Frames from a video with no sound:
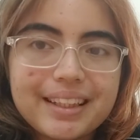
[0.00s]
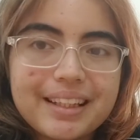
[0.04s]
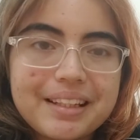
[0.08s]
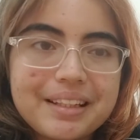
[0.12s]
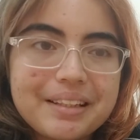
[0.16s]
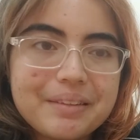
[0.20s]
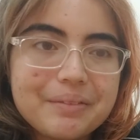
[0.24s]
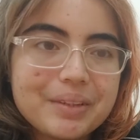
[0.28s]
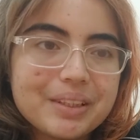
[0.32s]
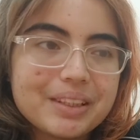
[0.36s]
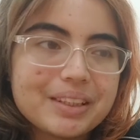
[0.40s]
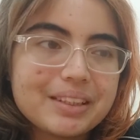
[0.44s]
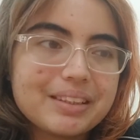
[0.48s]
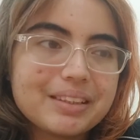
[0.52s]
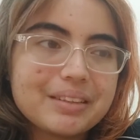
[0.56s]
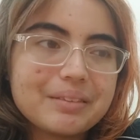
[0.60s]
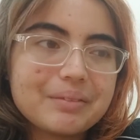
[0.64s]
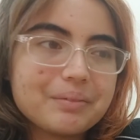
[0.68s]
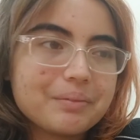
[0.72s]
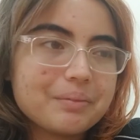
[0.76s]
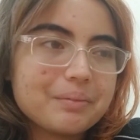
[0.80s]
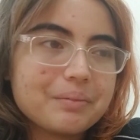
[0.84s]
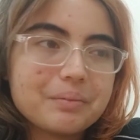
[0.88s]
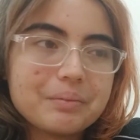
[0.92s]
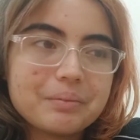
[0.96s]
he was
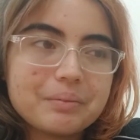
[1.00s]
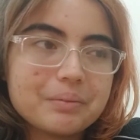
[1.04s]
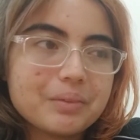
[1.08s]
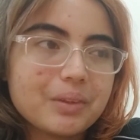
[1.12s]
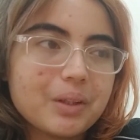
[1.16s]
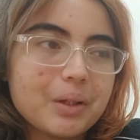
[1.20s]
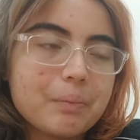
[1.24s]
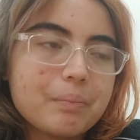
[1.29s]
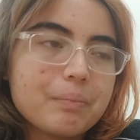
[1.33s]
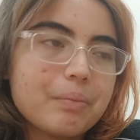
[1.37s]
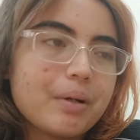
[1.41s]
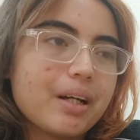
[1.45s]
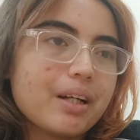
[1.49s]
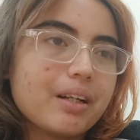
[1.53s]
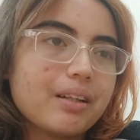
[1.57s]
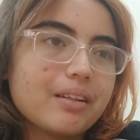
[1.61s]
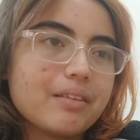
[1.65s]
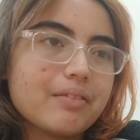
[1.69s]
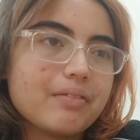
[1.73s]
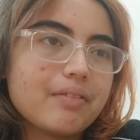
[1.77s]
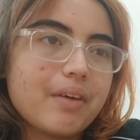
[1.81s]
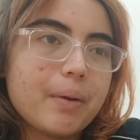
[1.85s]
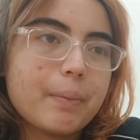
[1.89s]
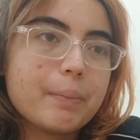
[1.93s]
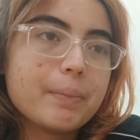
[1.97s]
not part of
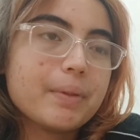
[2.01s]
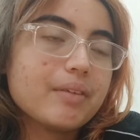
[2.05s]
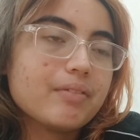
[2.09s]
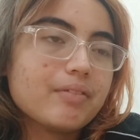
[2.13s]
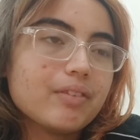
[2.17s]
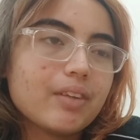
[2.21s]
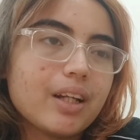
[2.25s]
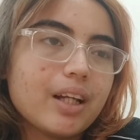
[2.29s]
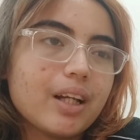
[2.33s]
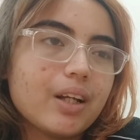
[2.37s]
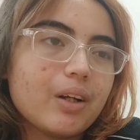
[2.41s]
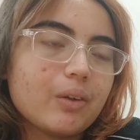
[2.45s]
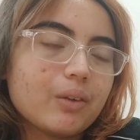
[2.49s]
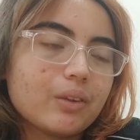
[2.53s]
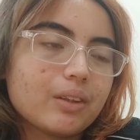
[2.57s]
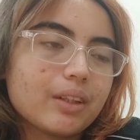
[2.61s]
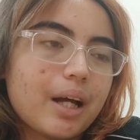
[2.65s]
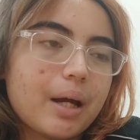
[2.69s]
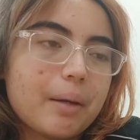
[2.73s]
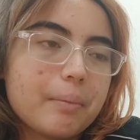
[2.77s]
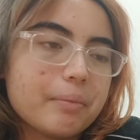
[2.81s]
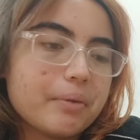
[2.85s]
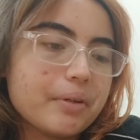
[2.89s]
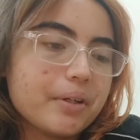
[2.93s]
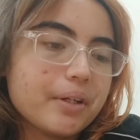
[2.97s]
the family for a long
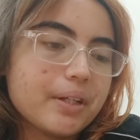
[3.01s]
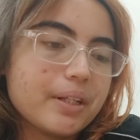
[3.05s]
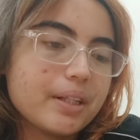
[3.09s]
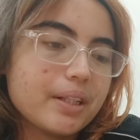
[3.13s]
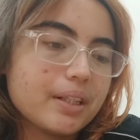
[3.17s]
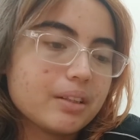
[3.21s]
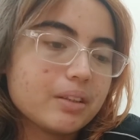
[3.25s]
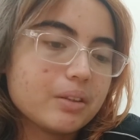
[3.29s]
time already,